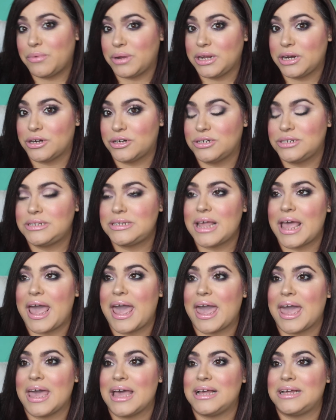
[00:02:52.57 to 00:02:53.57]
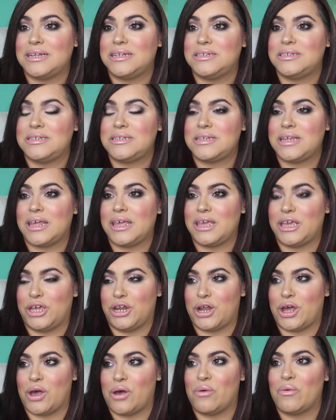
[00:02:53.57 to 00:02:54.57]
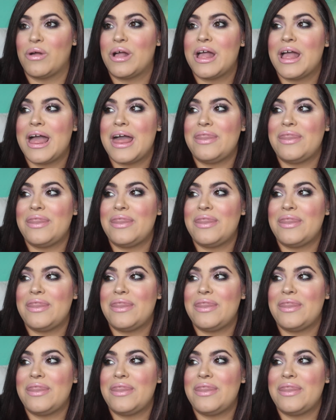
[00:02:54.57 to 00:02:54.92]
readers, and you know,